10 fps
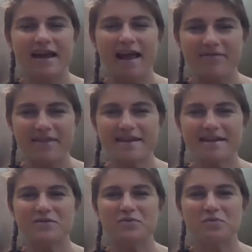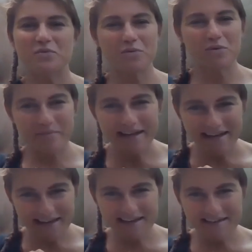And then we will meet
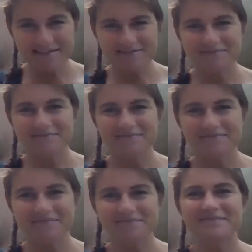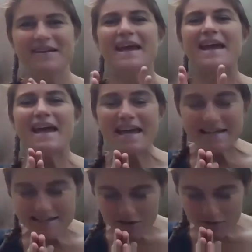again.
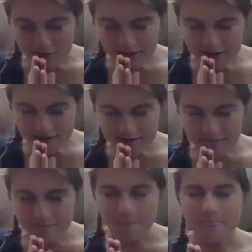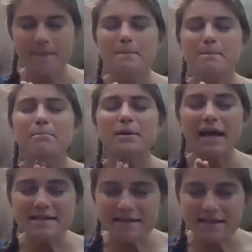Until then,
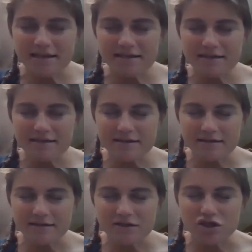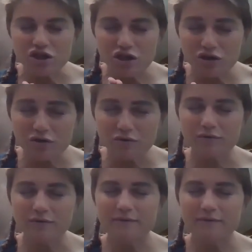blessings to you,